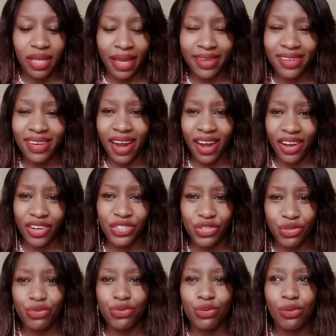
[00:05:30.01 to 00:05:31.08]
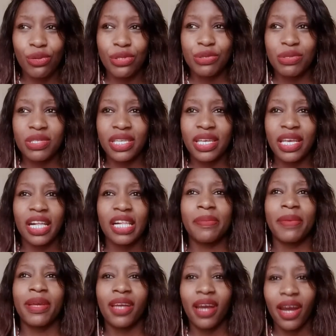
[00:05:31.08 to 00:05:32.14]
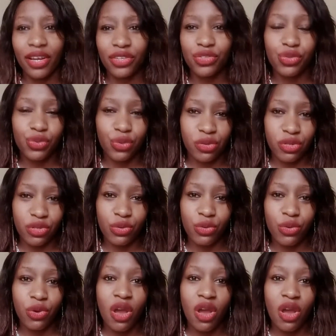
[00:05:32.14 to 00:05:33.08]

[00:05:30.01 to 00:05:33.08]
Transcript: encourage you to also seek help, encourage you to also